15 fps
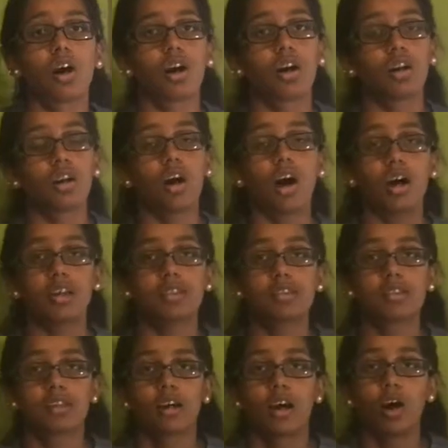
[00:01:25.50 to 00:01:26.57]
are not
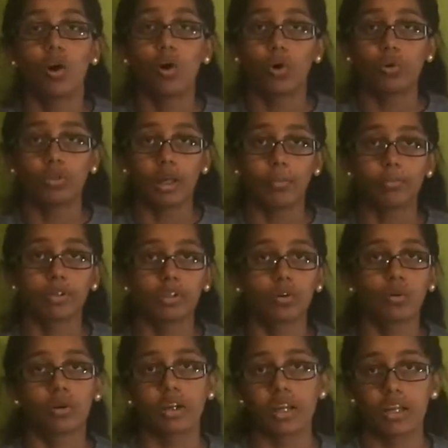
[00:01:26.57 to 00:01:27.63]
a whole
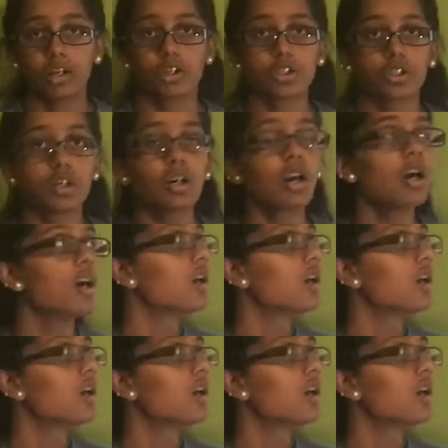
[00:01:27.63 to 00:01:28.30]
number or an integer,